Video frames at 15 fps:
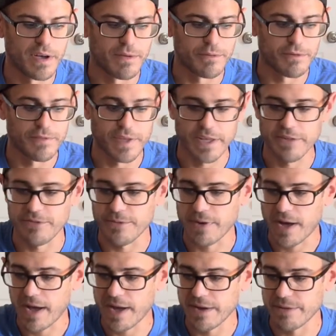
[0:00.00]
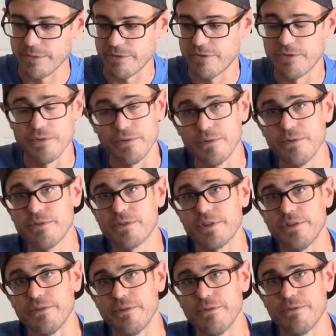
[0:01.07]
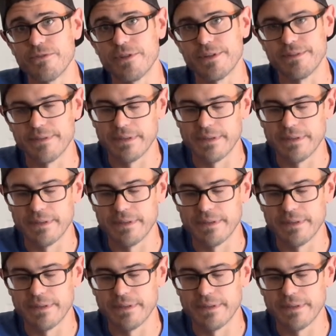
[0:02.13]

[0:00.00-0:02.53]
or if they get too hot, it was too loose and you goosed it,